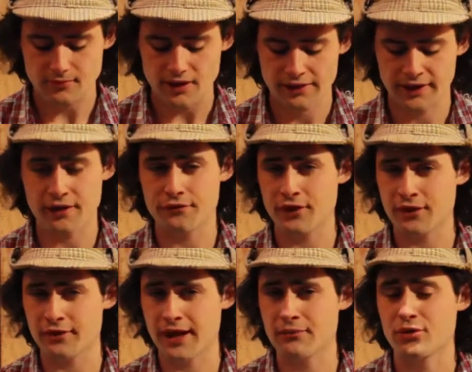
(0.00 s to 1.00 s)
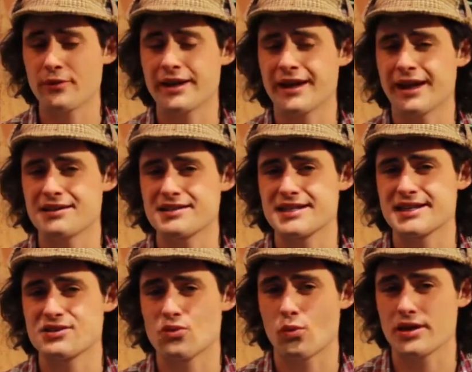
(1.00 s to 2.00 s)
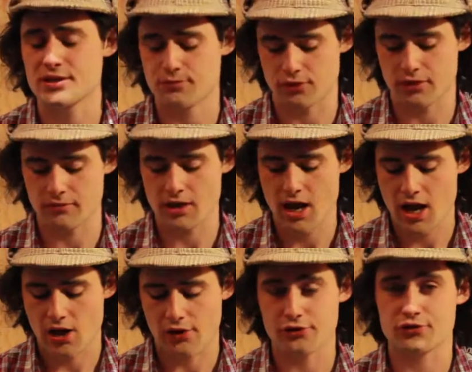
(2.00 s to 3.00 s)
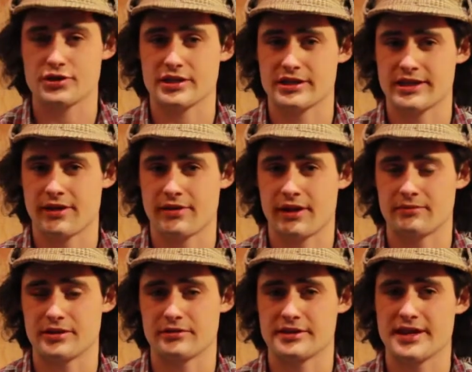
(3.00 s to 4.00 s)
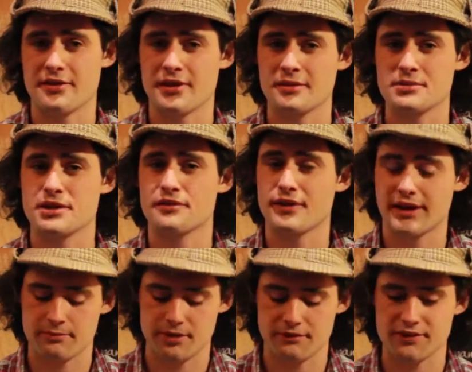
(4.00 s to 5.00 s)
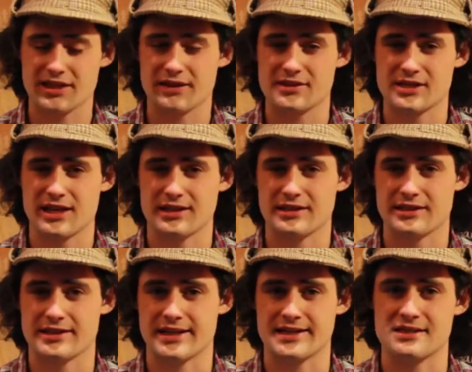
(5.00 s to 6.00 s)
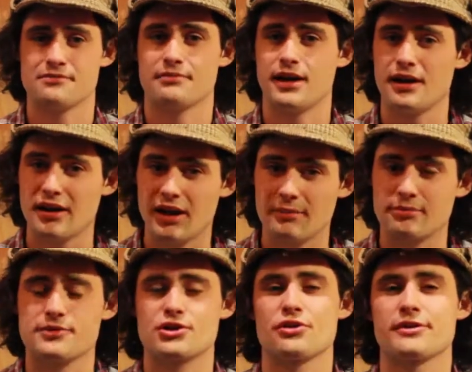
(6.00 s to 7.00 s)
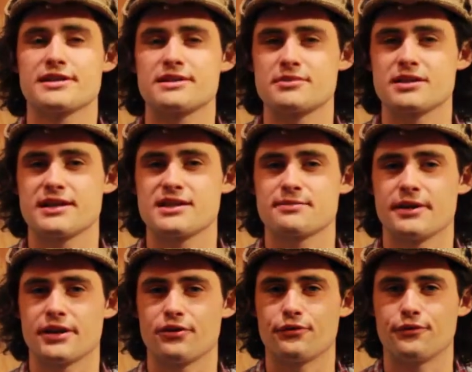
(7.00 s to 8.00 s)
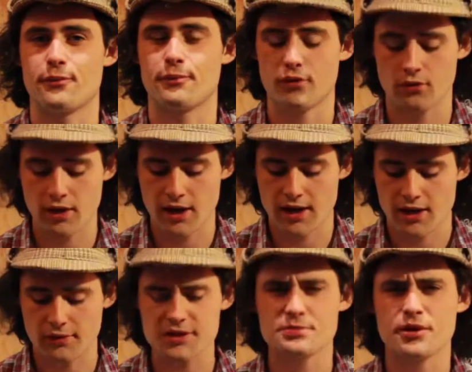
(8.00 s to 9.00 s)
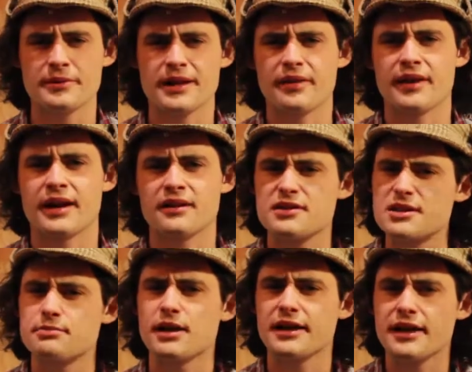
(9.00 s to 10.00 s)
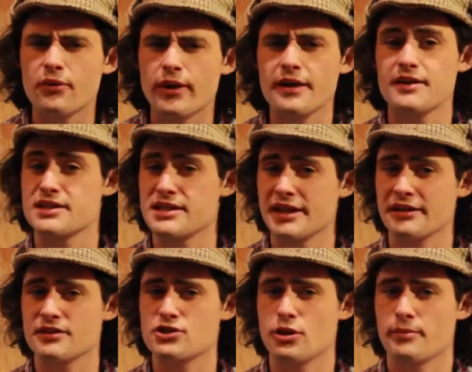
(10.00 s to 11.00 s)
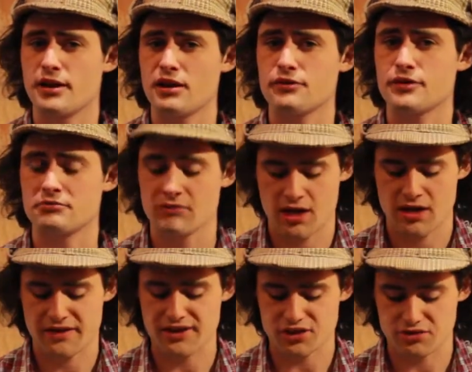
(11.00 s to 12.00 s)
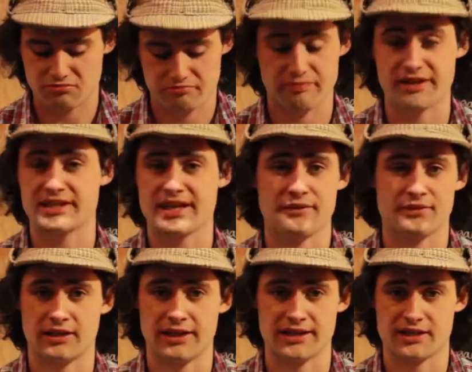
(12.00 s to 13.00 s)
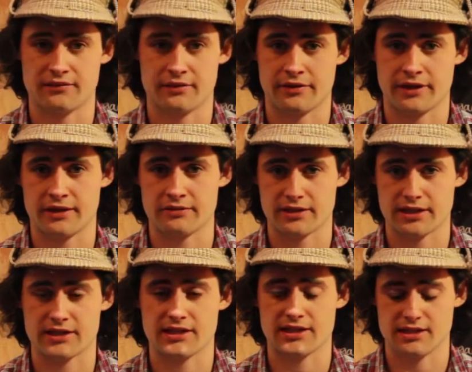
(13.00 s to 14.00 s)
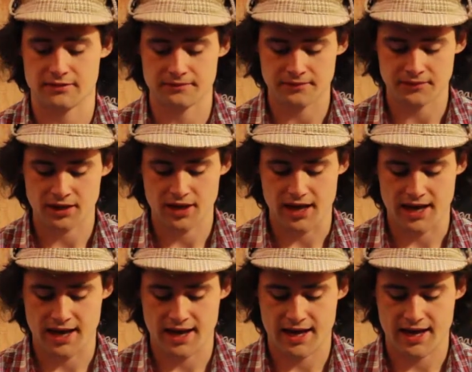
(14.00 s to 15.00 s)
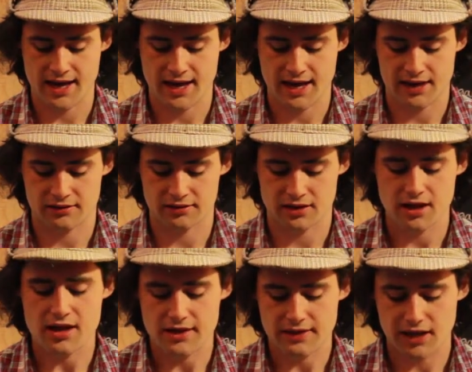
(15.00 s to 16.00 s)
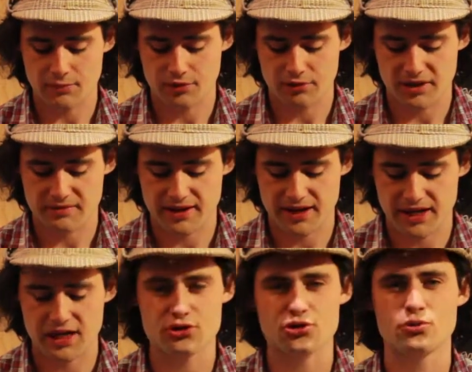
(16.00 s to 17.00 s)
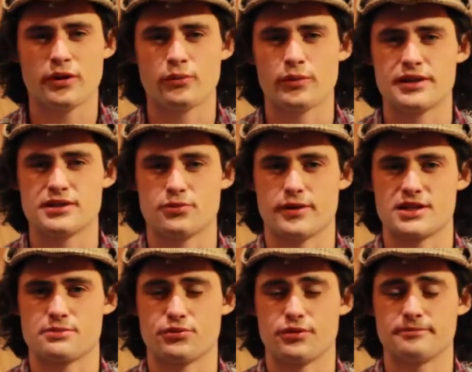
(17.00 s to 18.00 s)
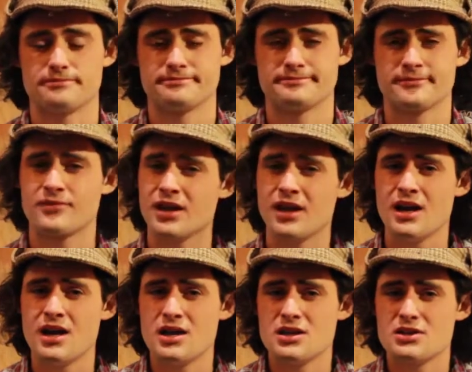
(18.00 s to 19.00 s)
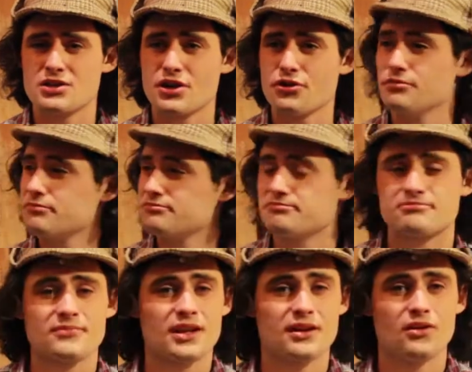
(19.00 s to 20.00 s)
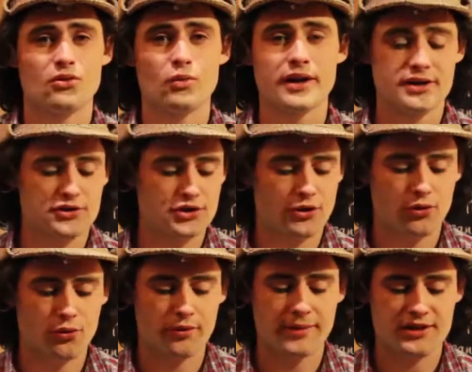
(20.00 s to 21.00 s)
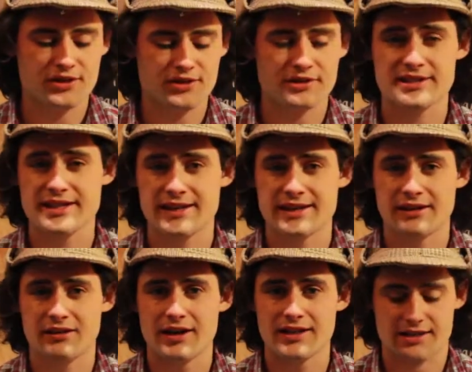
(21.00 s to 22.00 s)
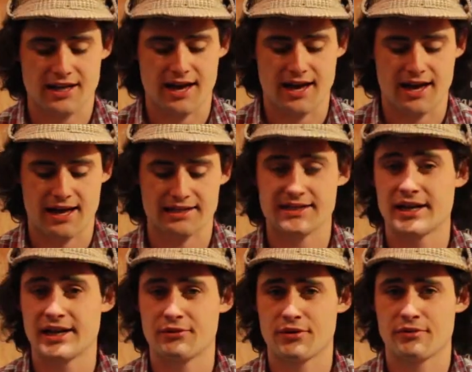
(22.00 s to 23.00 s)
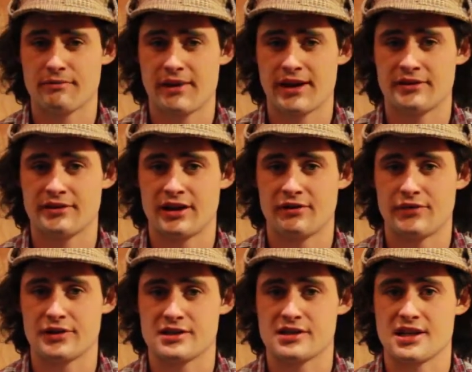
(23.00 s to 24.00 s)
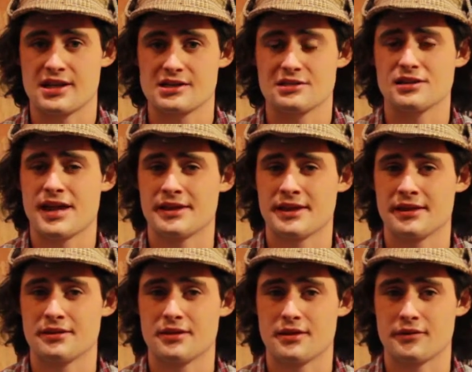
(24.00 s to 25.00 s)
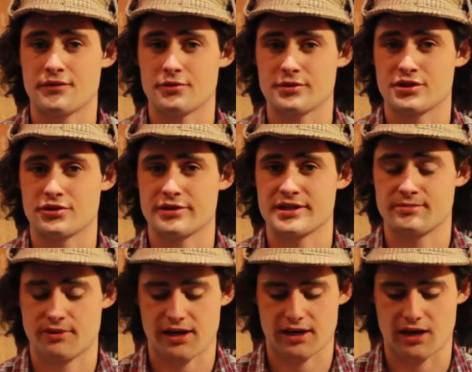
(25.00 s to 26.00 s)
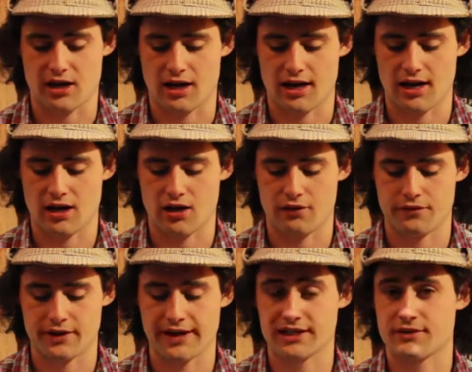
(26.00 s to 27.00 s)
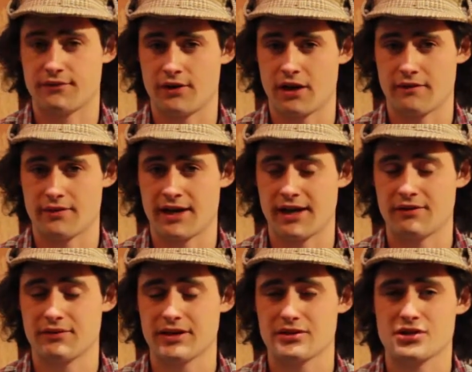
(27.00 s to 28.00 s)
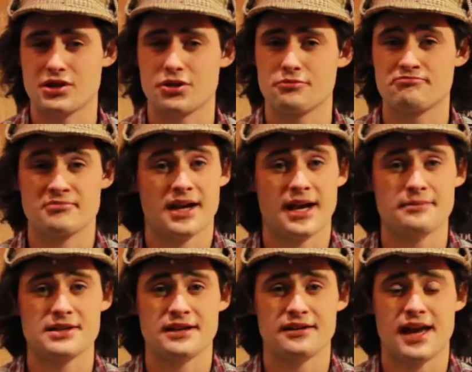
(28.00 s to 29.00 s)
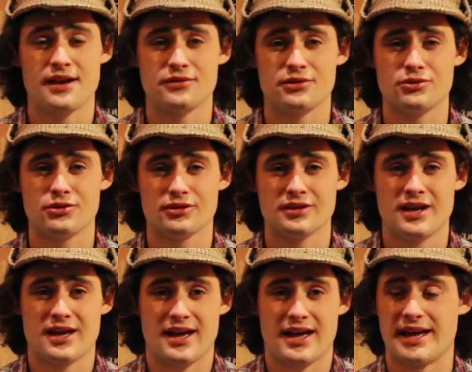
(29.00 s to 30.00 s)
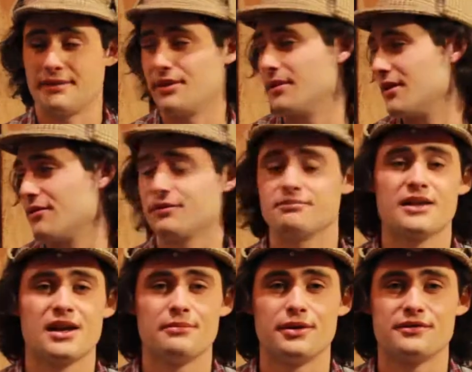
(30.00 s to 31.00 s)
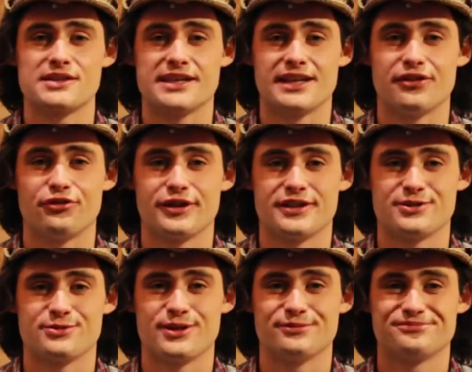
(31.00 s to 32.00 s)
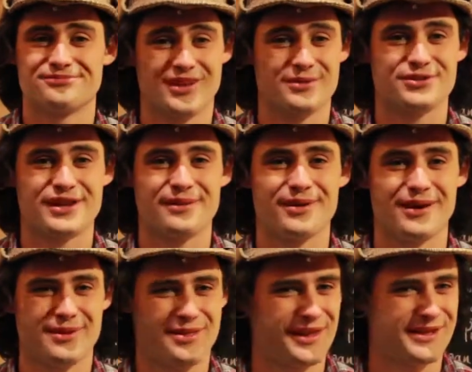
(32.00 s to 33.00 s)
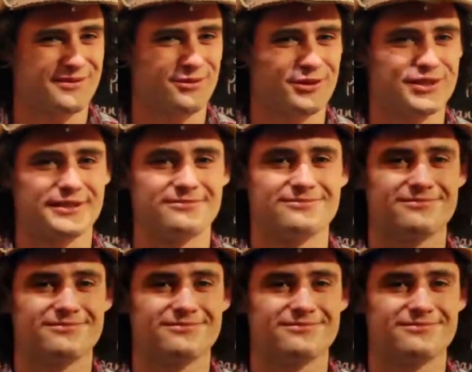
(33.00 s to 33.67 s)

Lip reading: And then our final game of the weekend sees West Brom host Southampton. Southampton have had a bit of a tough start to the season, but are showing some signs of playing good football. West Brom, on the other hand, are just plugging away. They're sitting in the top half, and they should be safe at least, if nothing else, this season. And that'll probably be a 2-1 win to West Brom. So we're going to show all the matches on Saturday night, starting with Man United versus Arsenal, and then the viewer's choice pick of the next 5 that evening. So come down, have a look, and maybe have a bit of a sneaky drink as well. I'm Shane Palmer. Thanks for watching.